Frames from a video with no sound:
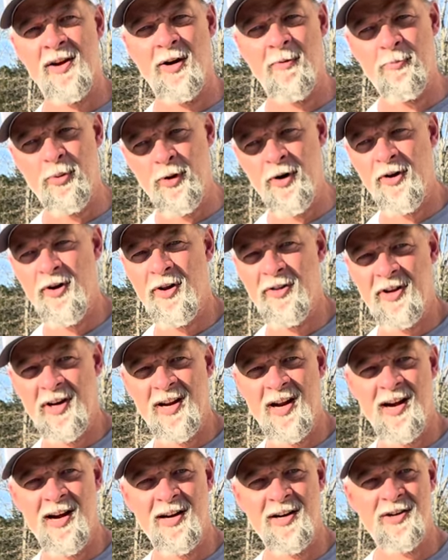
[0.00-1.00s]
or put it on the
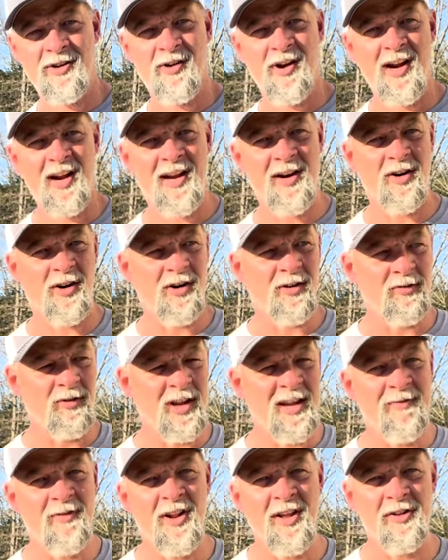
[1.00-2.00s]
concrete or
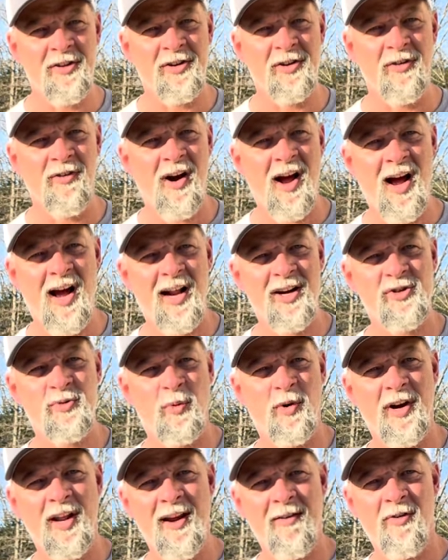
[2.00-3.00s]
leave it in the garage,
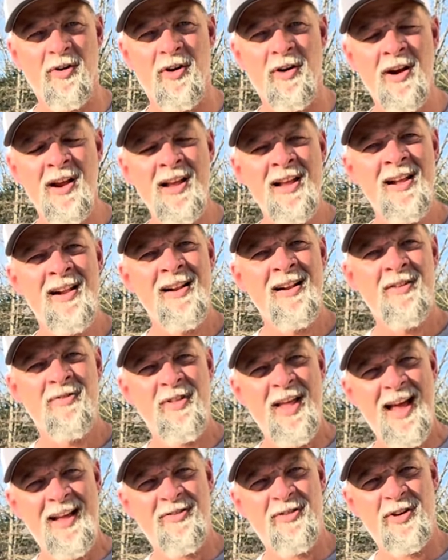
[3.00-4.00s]
whatever,
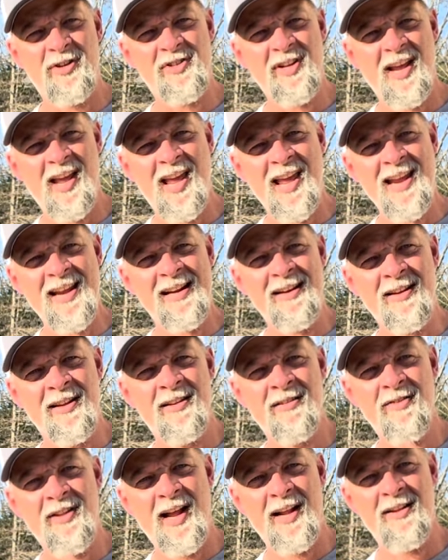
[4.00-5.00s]
that there's a heat
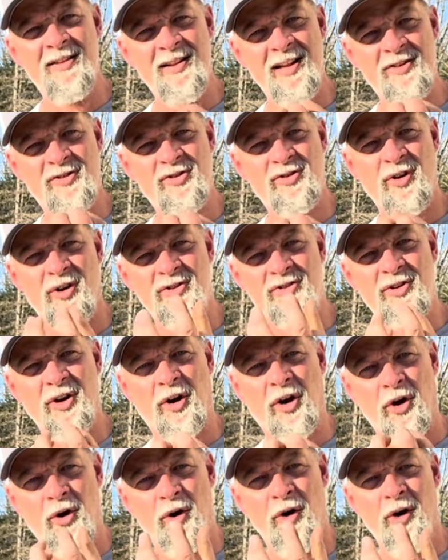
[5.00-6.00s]
that it starts to
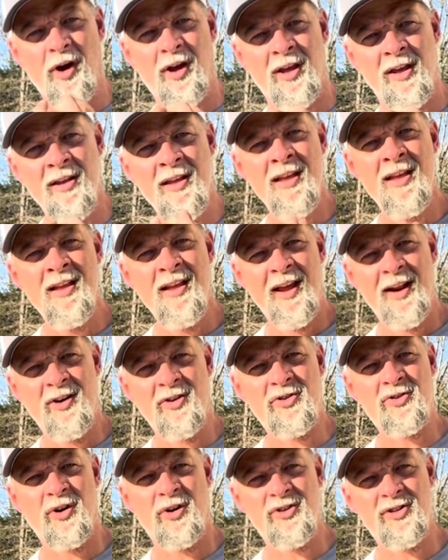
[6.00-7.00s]
cook. And
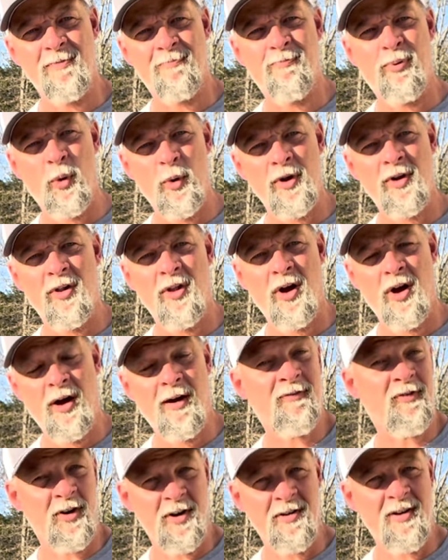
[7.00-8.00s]
it starts to boil
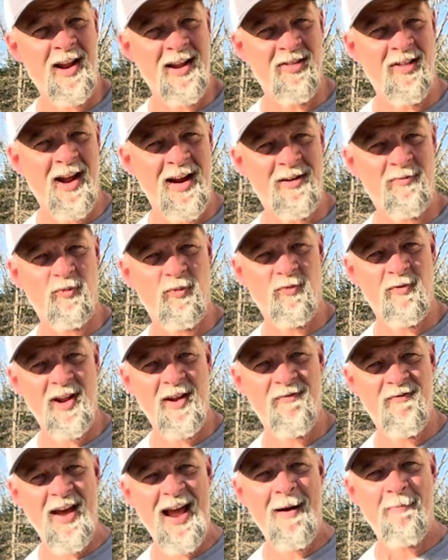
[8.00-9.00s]
off and like
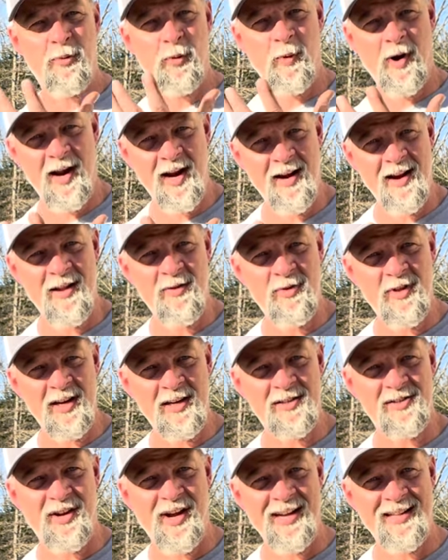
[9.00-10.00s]
evaporate and
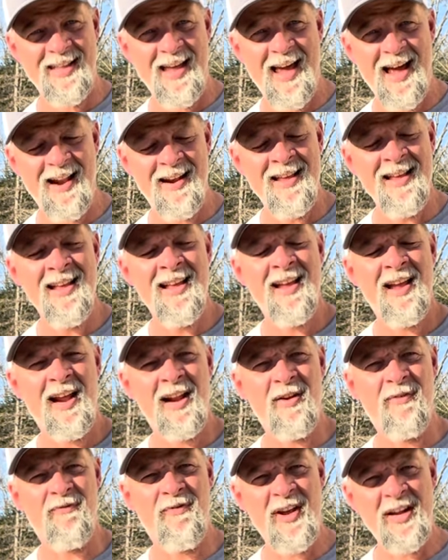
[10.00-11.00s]
things like that.
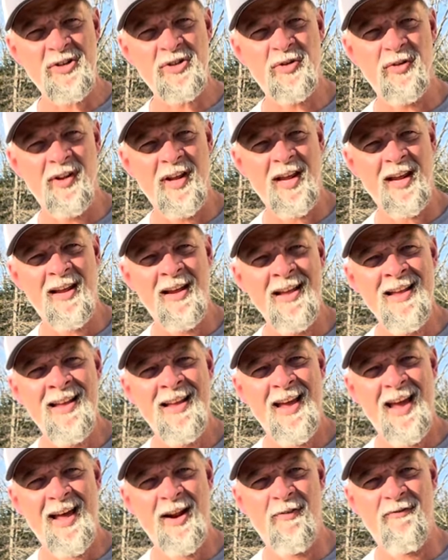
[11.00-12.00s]
And eventually,
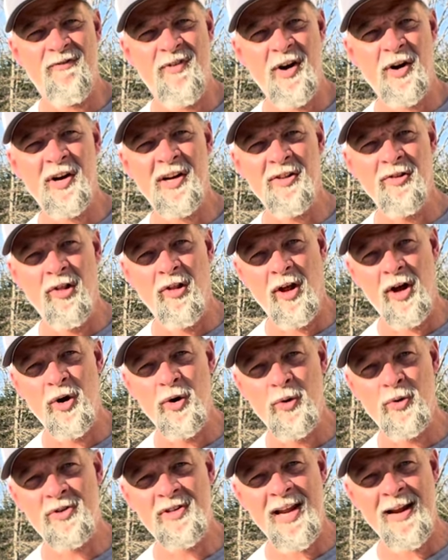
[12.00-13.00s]
at a very
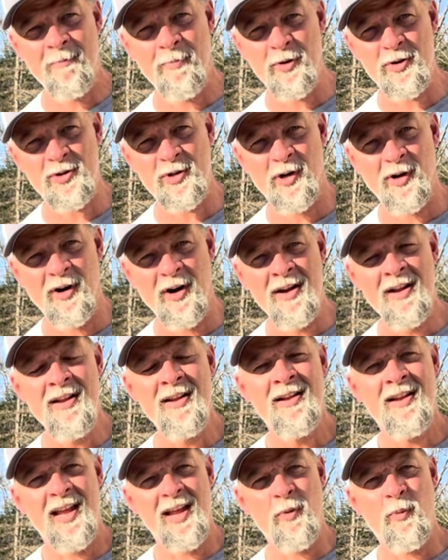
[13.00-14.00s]
low temperature,
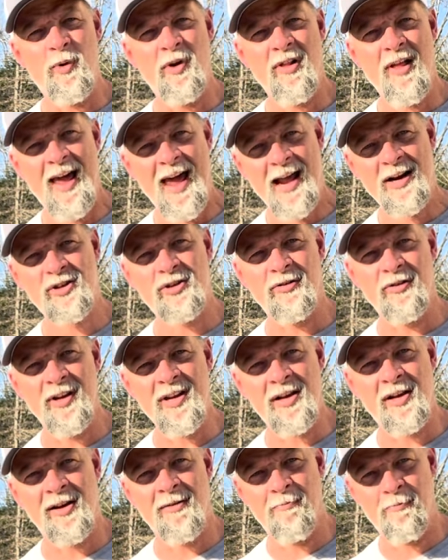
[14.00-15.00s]
it will
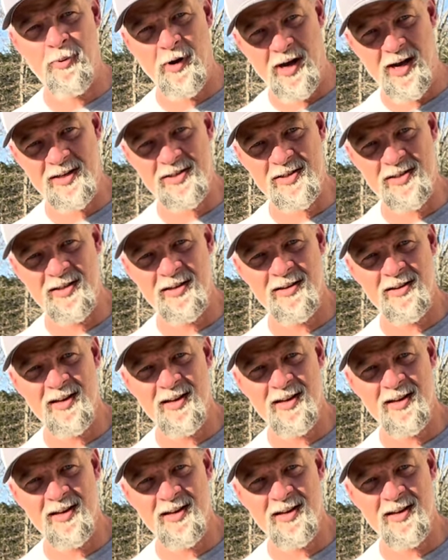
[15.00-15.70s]
actually combust,